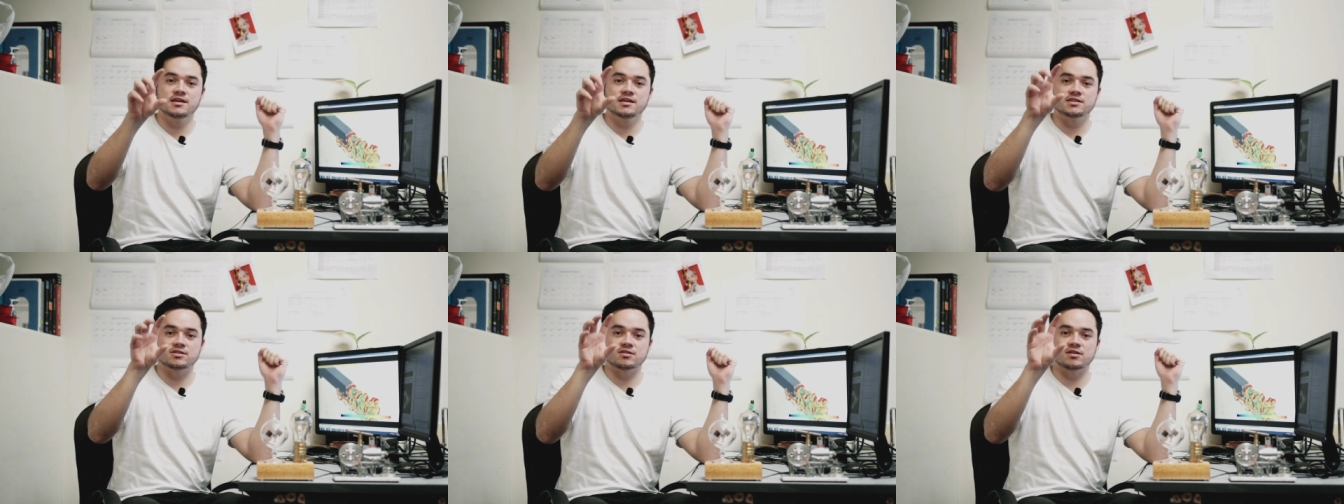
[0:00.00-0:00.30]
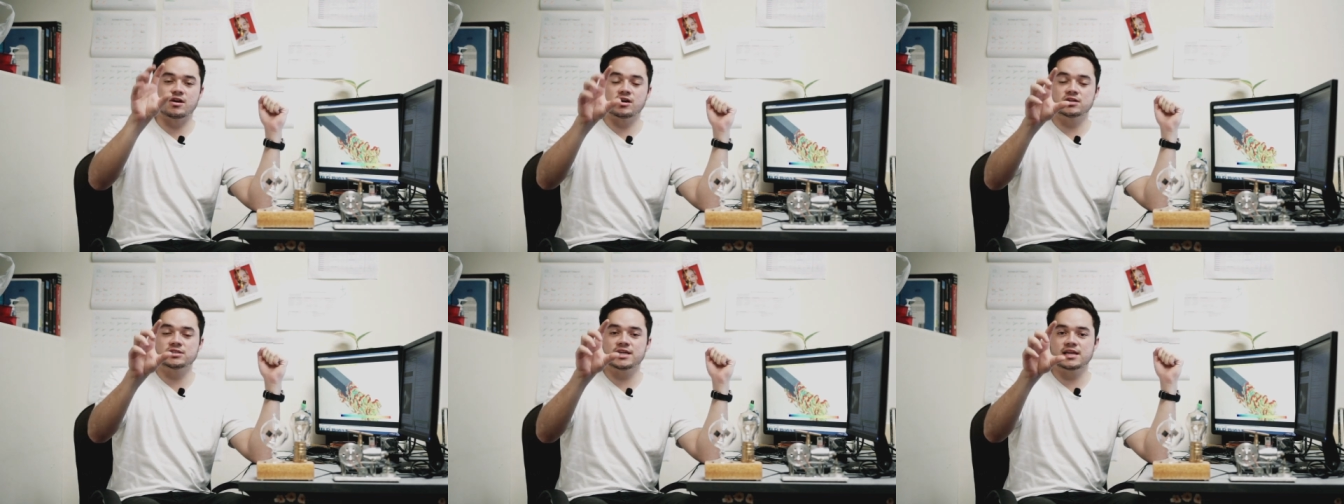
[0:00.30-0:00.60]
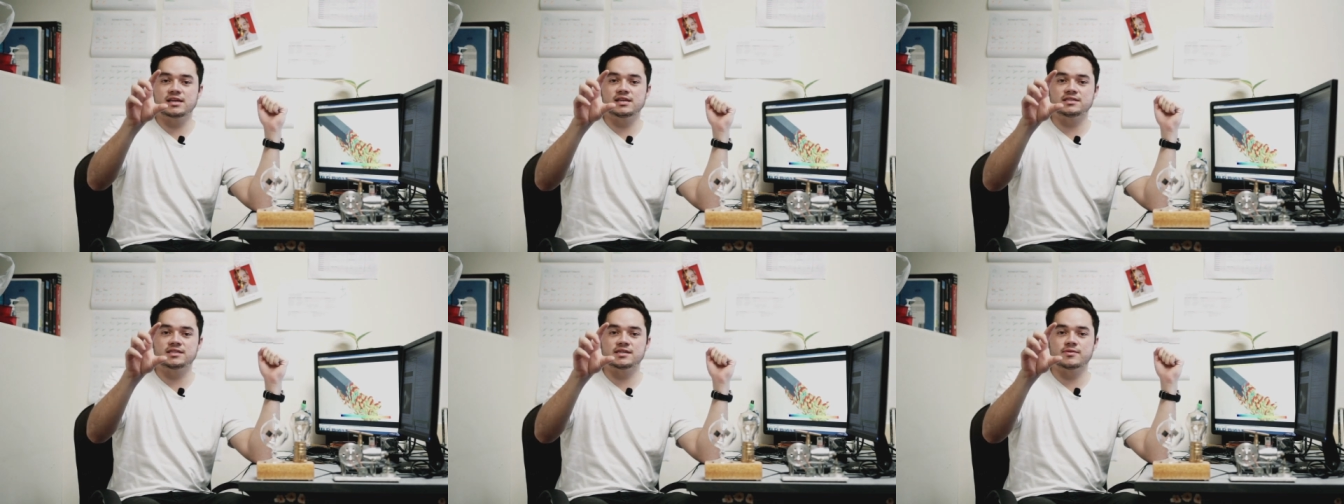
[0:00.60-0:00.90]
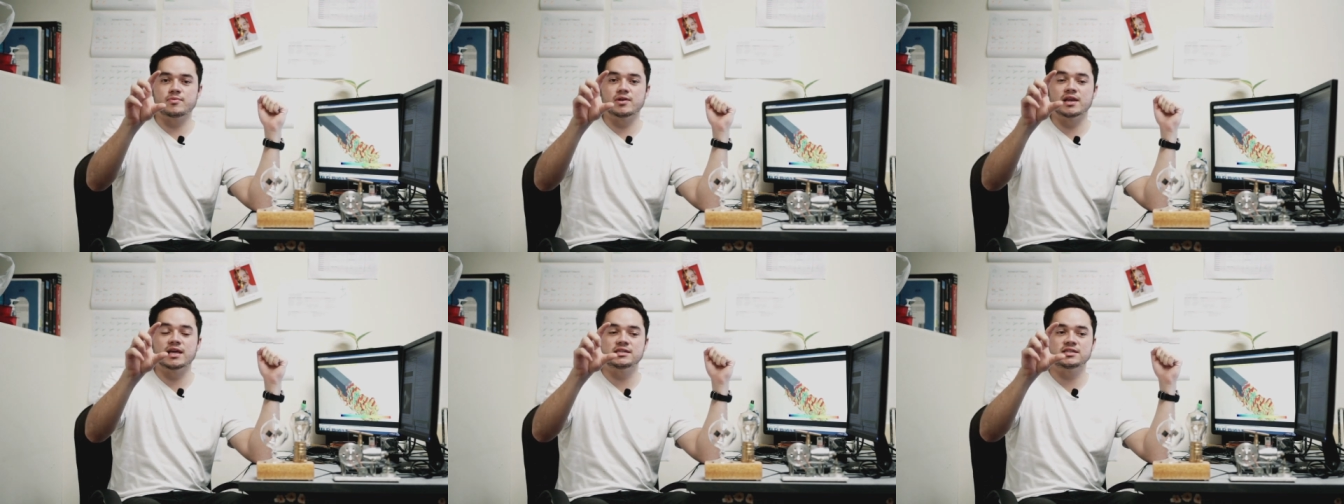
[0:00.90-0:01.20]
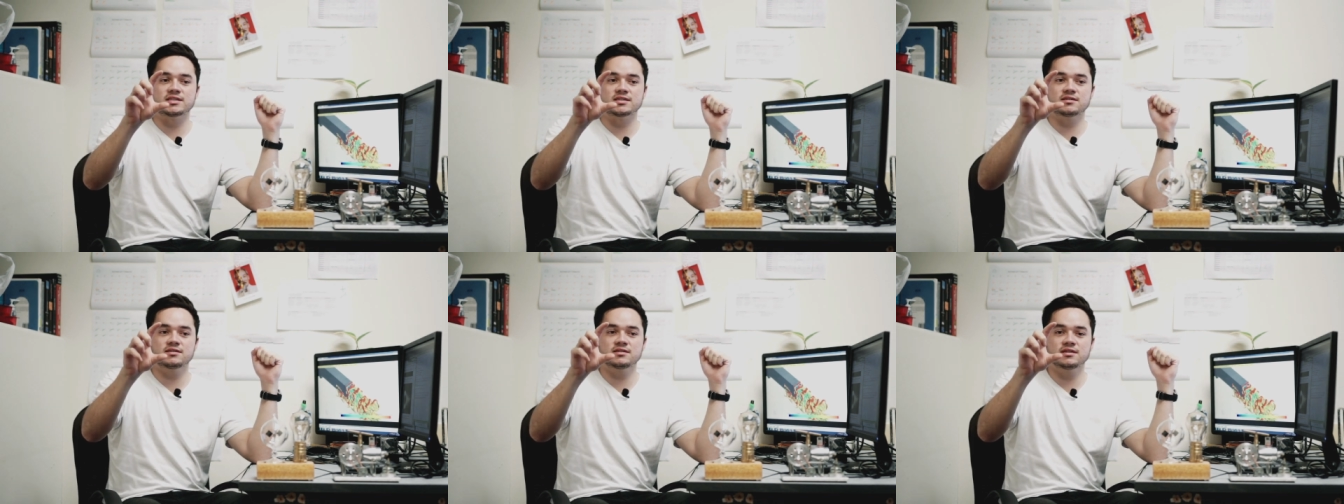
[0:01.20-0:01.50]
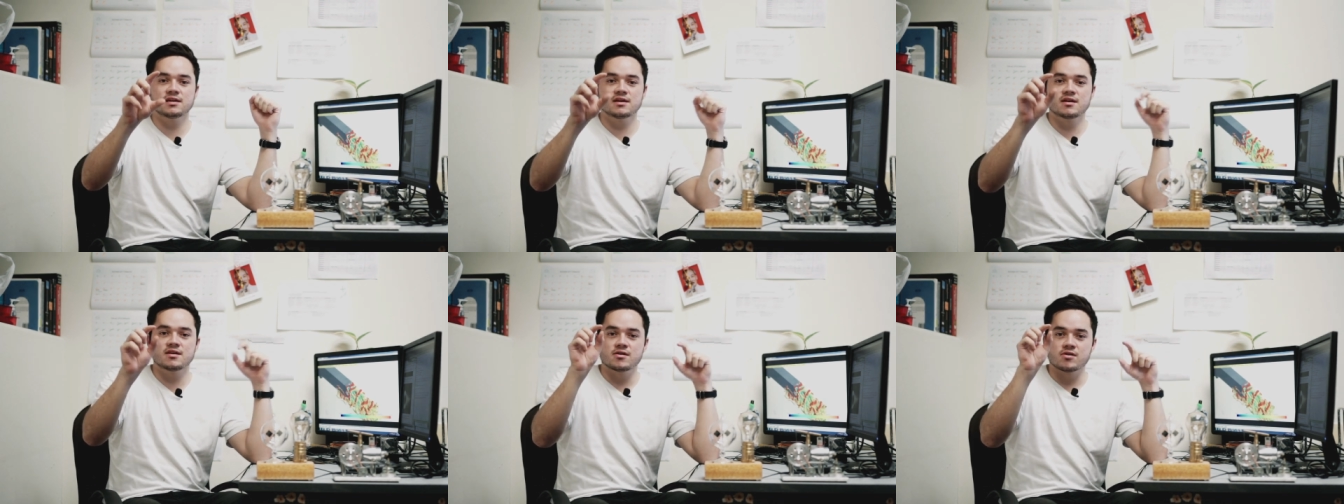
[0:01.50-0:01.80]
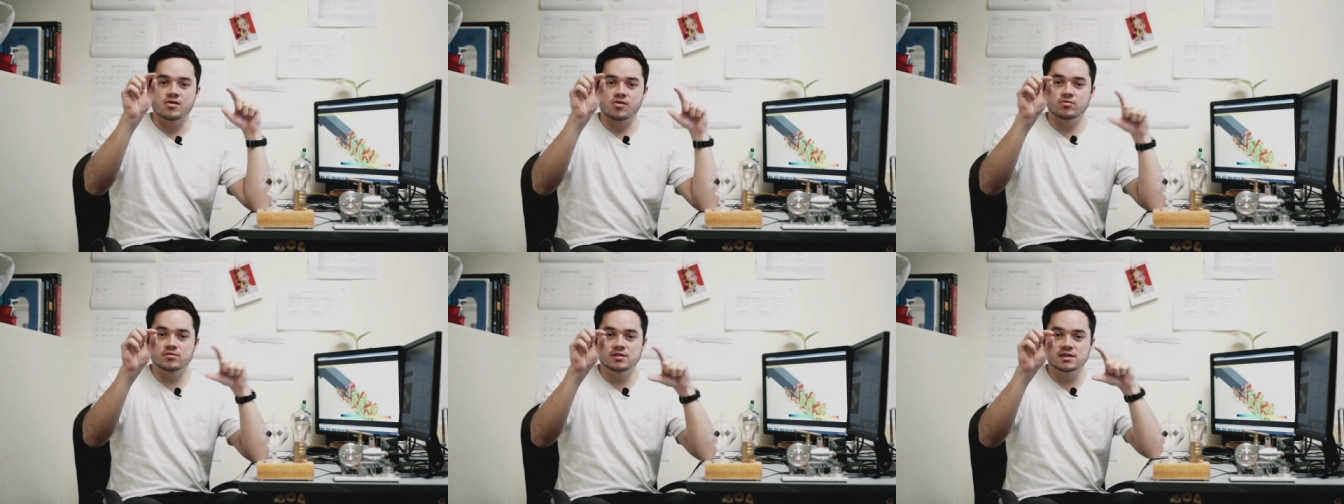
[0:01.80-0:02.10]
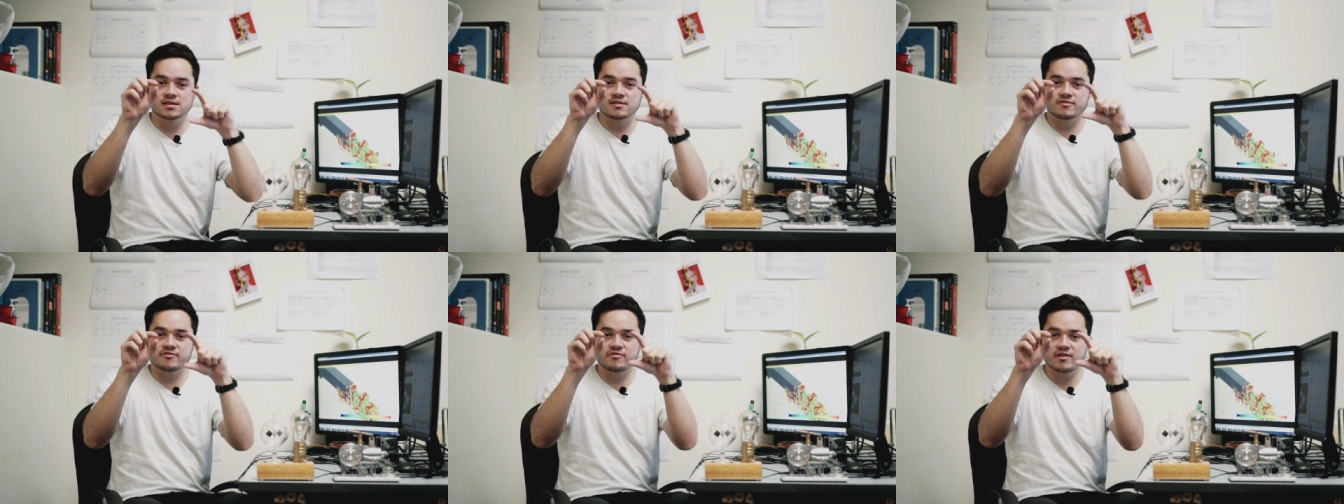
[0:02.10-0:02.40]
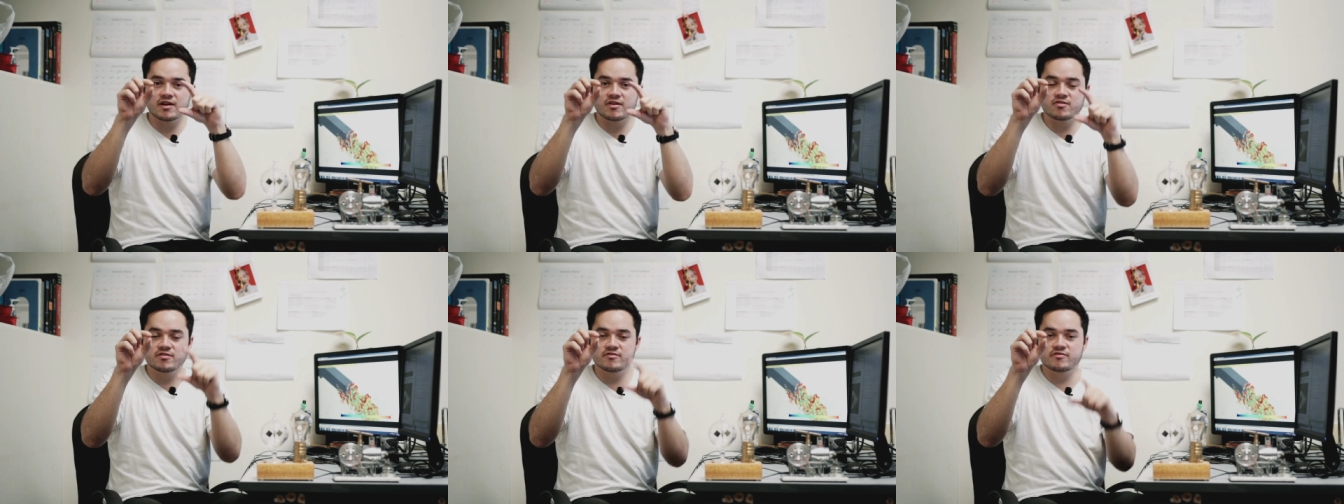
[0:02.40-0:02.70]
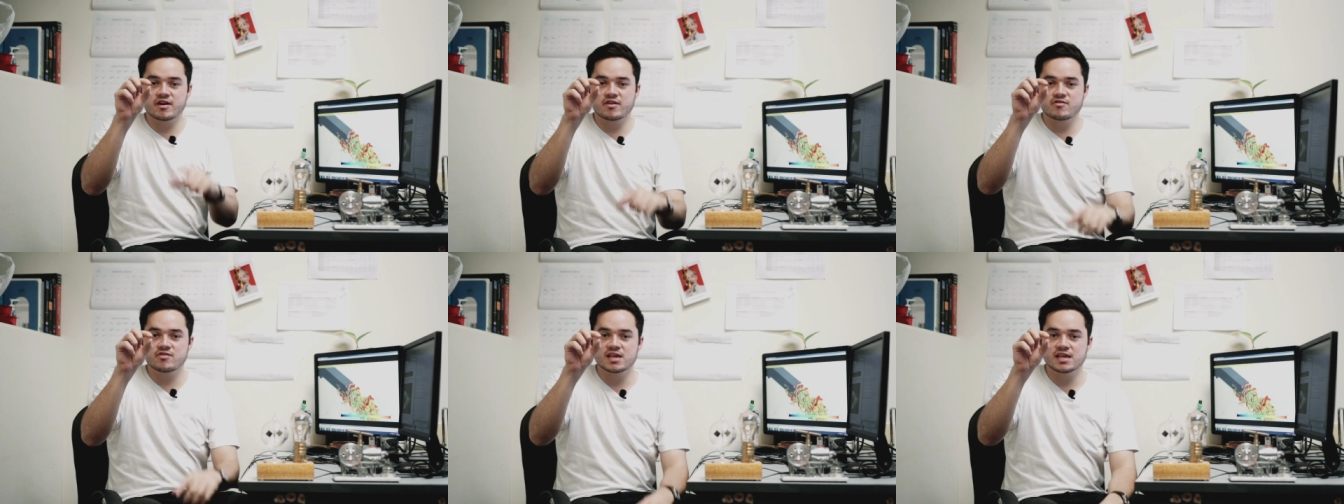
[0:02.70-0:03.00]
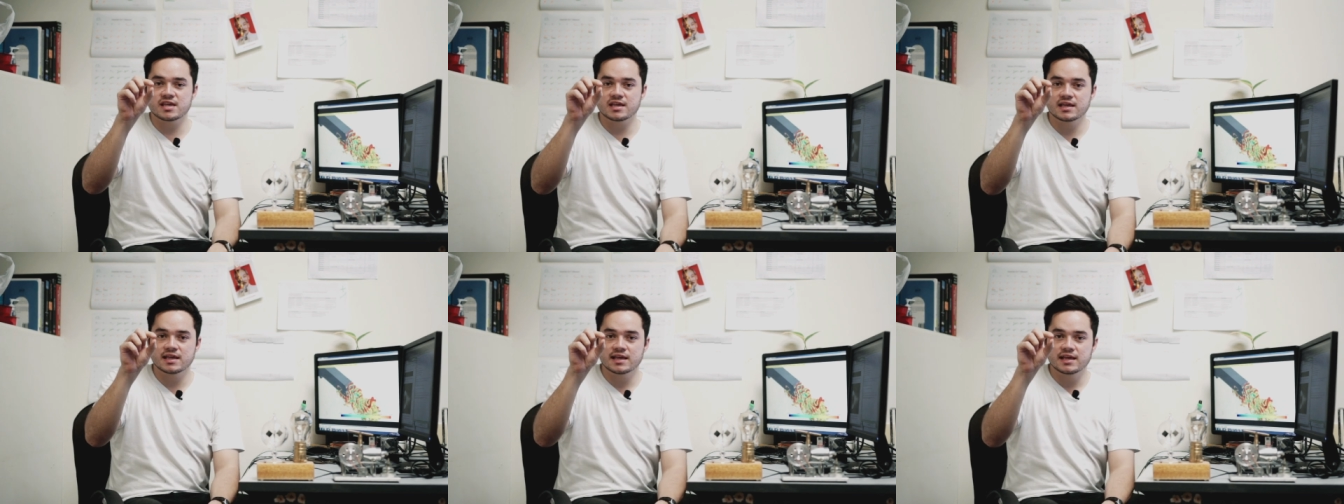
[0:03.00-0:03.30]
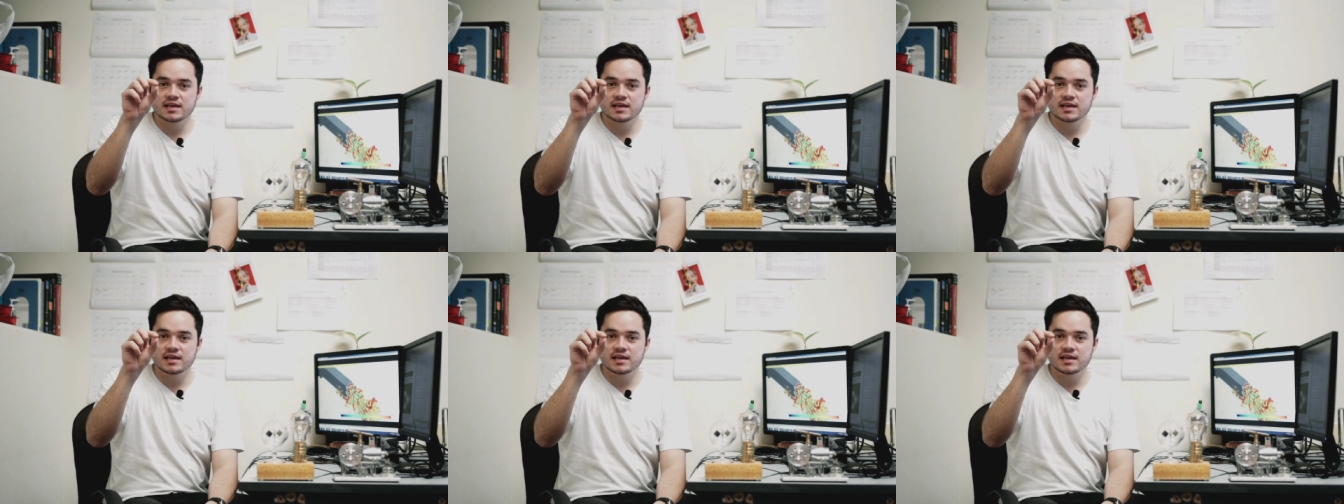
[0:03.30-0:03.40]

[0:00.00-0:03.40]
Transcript: So large eddy simulation, only the very, very